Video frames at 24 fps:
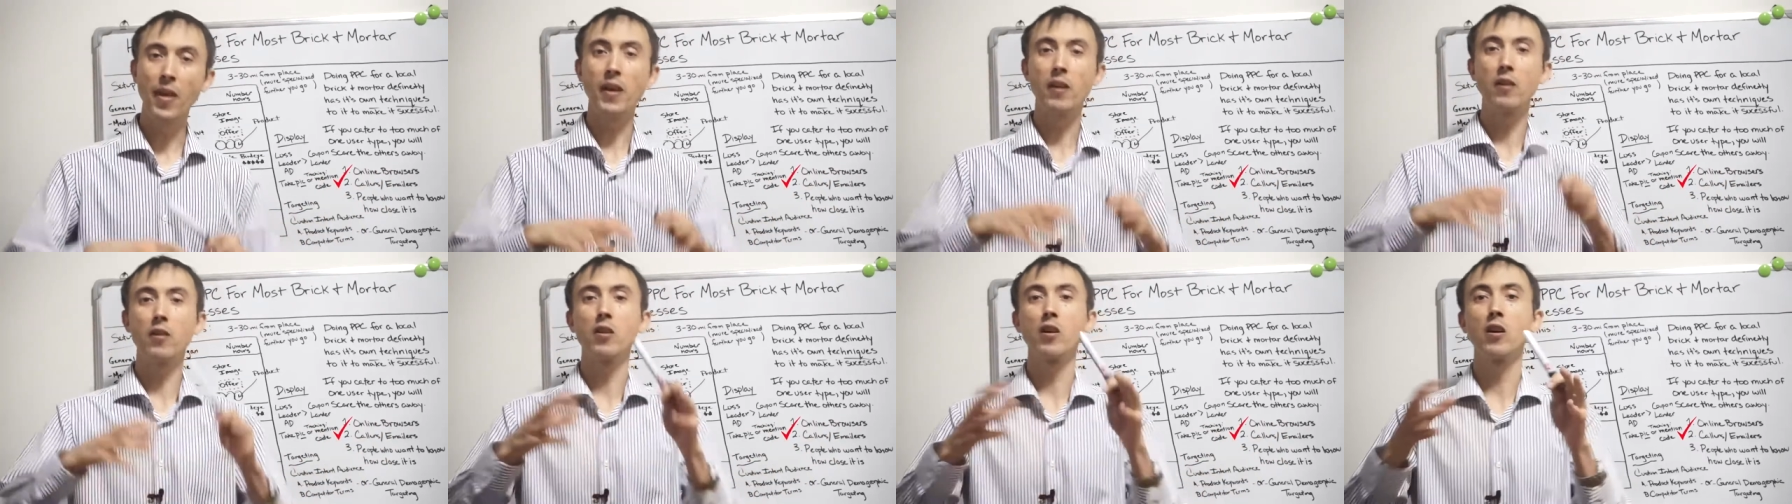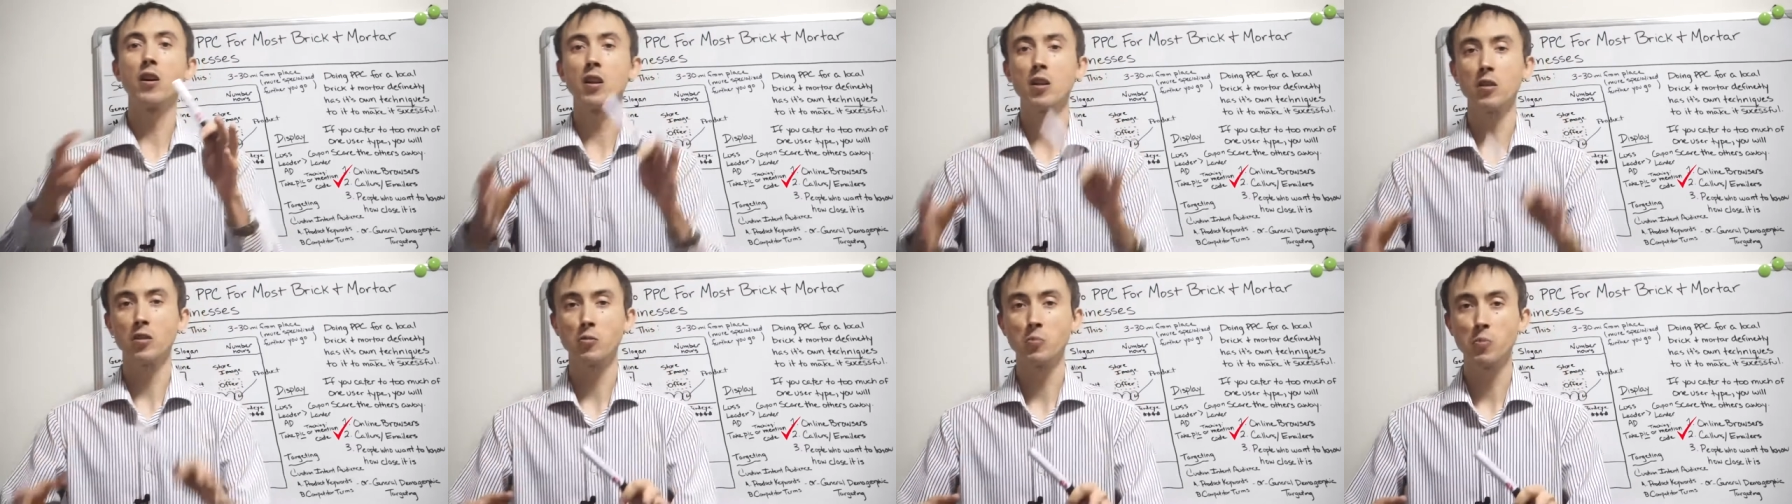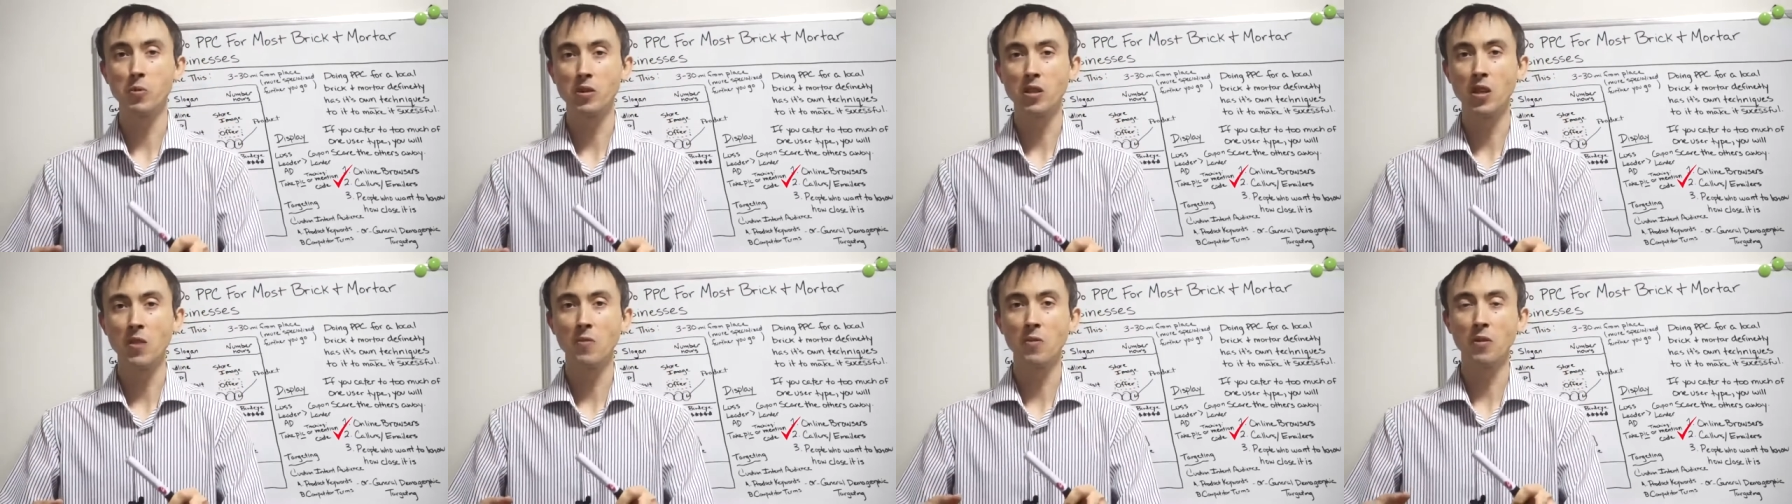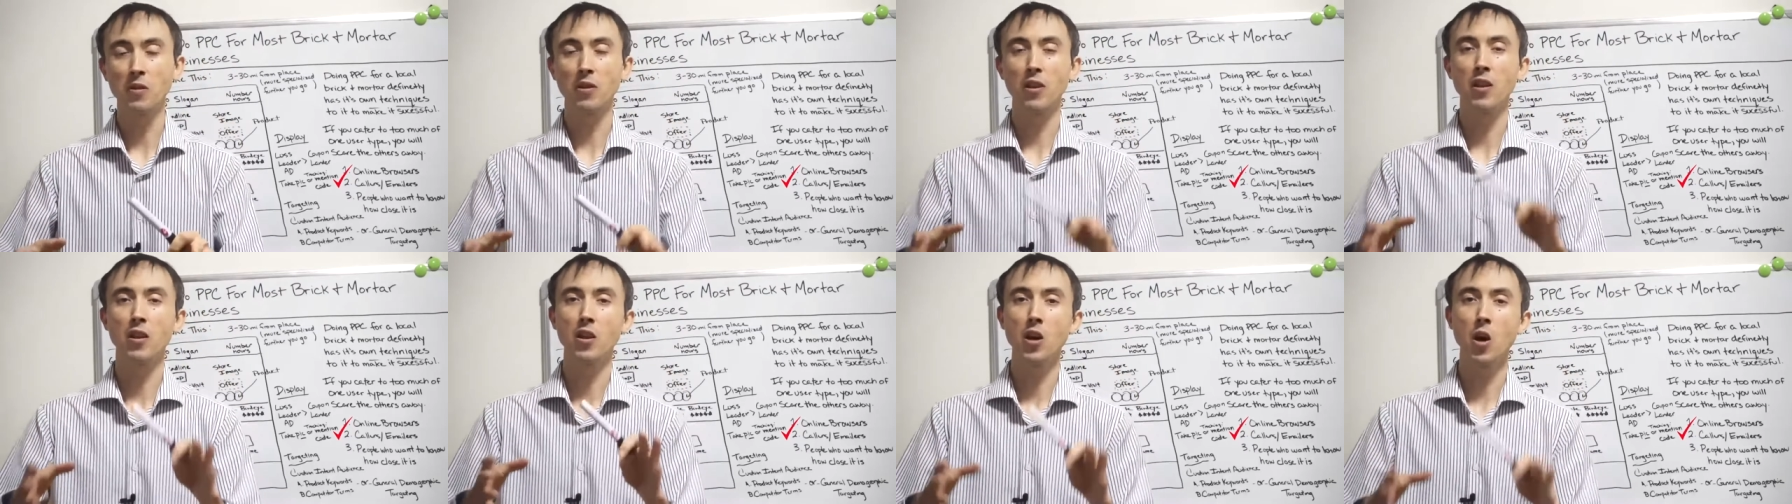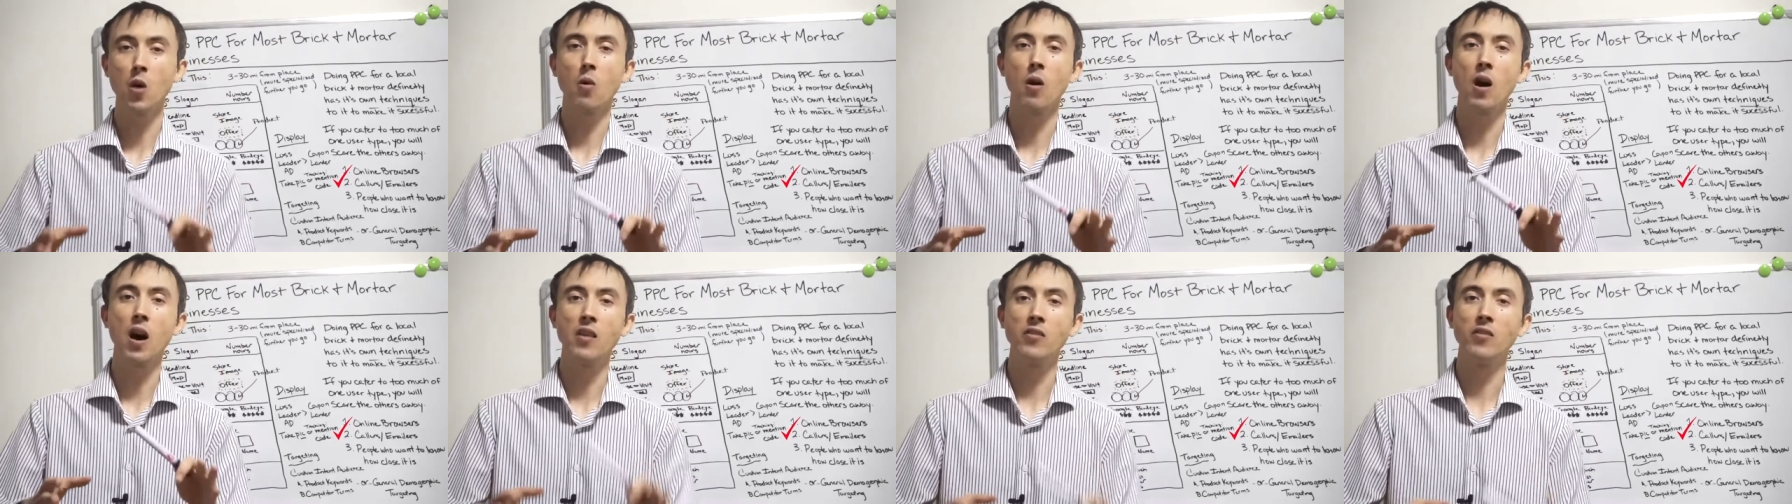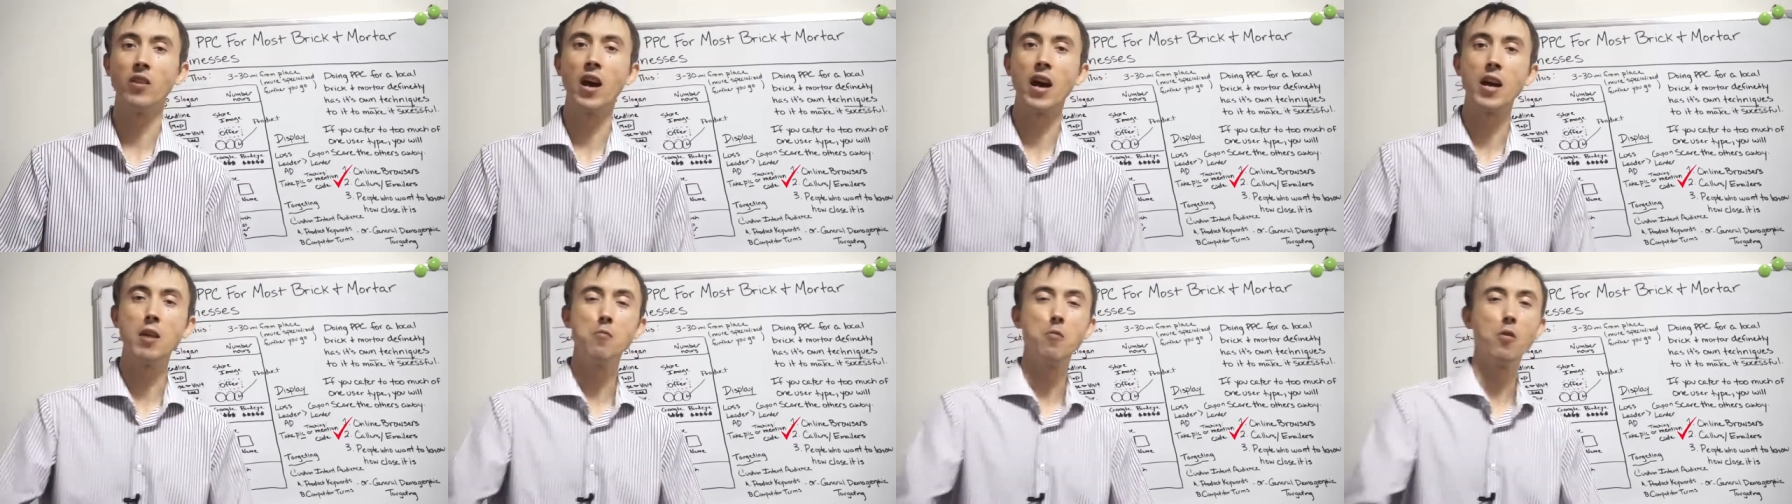are going to specifically go
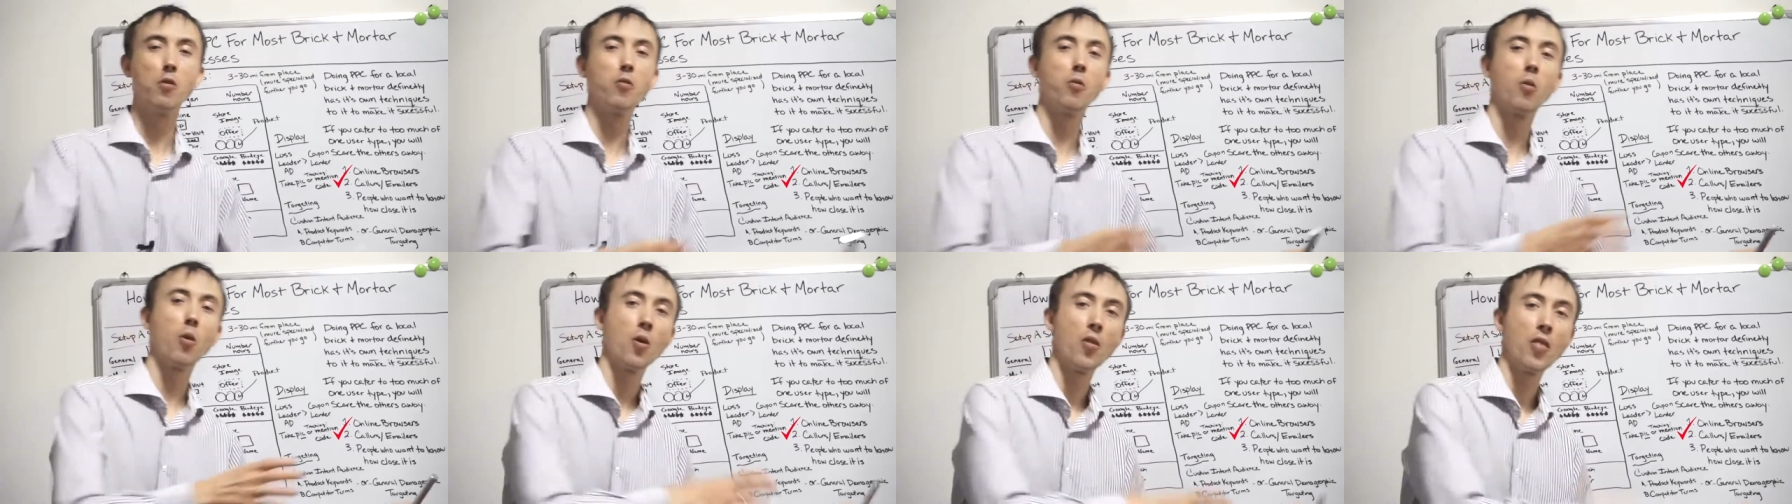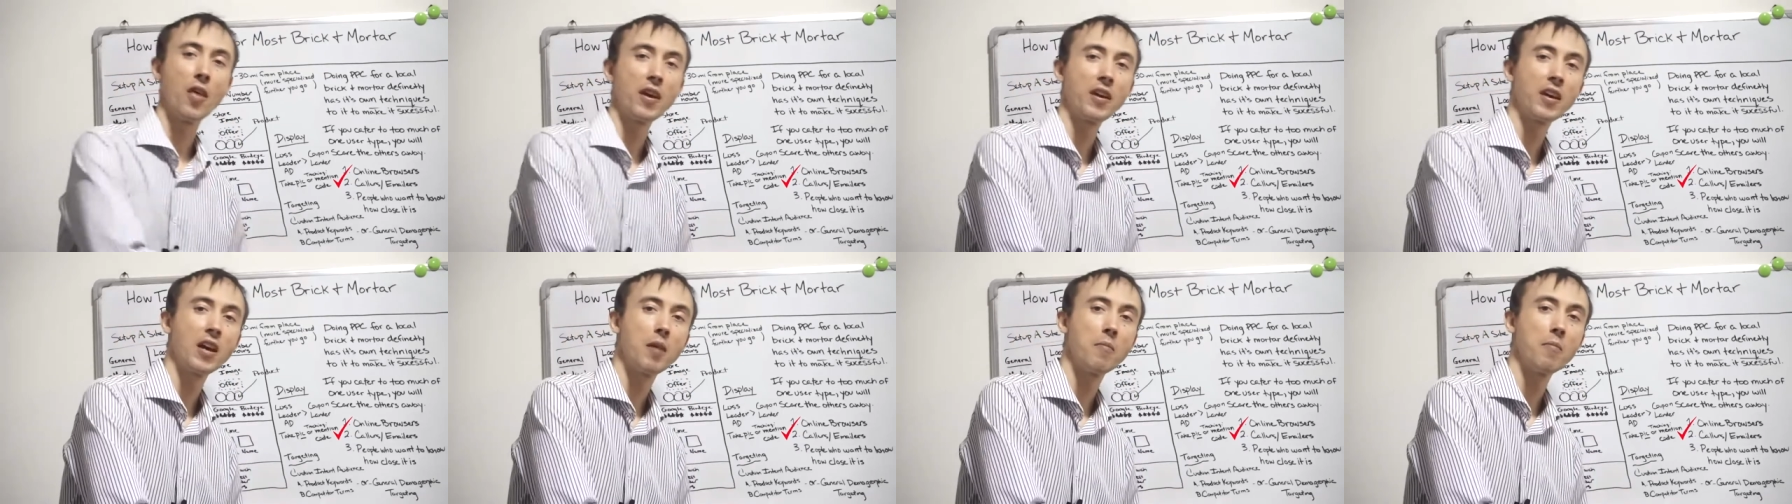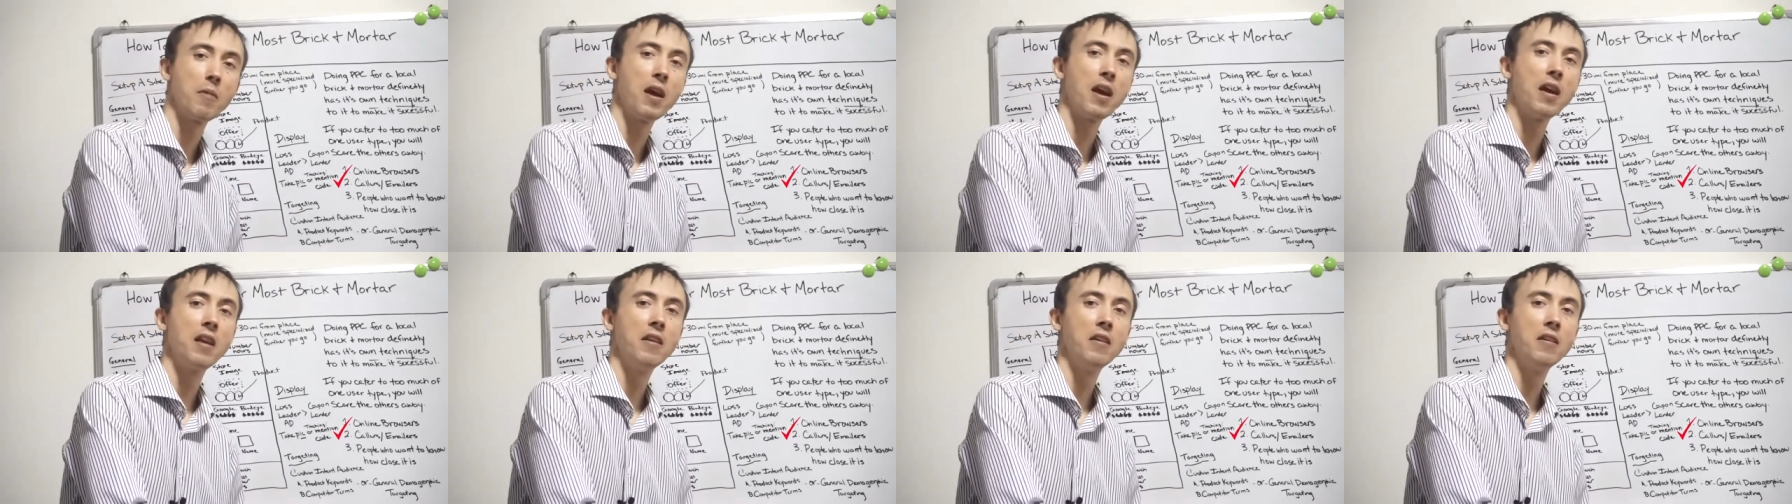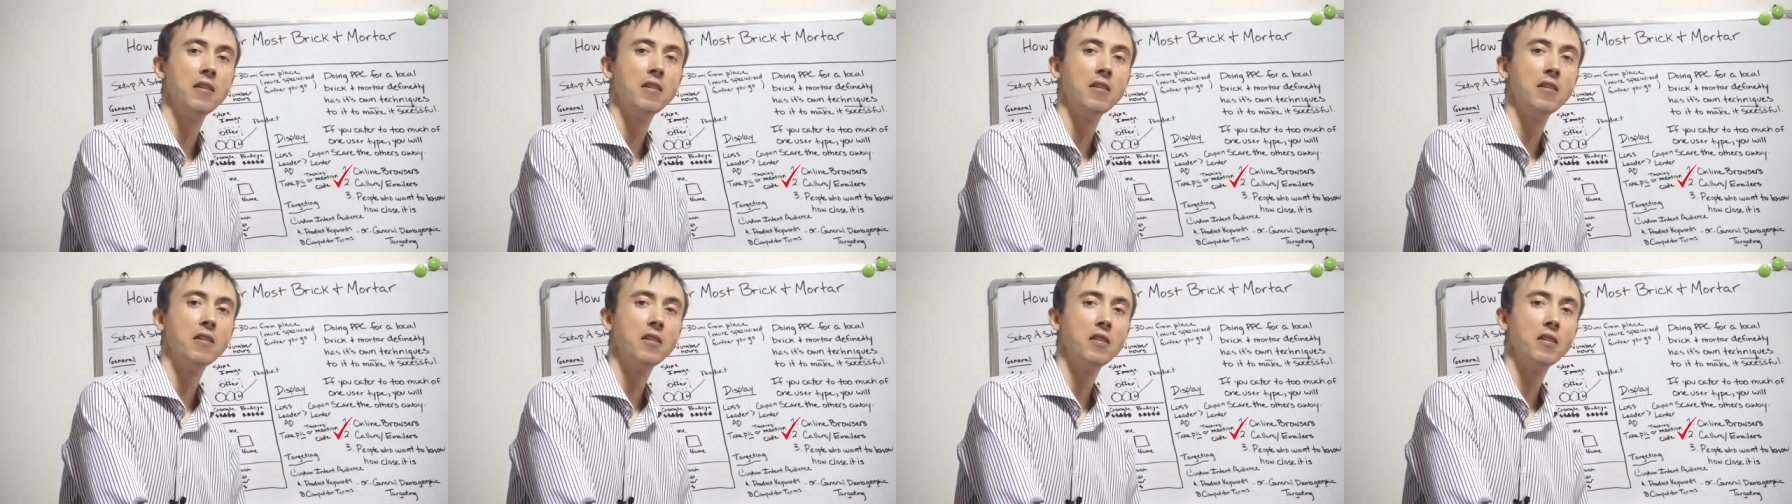online before they come in,